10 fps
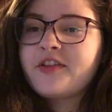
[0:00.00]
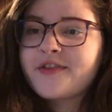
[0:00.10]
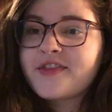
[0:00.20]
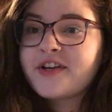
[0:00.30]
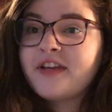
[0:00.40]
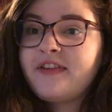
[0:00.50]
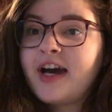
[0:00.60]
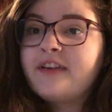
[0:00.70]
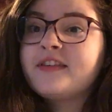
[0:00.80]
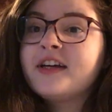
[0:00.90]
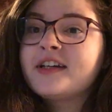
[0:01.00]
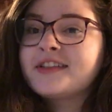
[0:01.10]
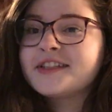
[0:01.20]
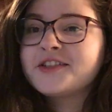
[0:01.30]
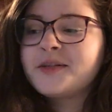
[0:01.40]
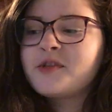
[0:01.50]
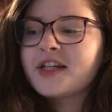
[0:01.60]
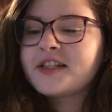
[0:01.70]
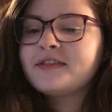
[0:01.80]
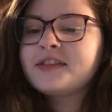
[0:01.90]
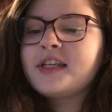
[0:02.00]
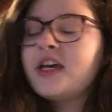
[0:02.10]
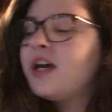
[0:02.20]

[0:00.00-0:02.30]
335 clinical objectives.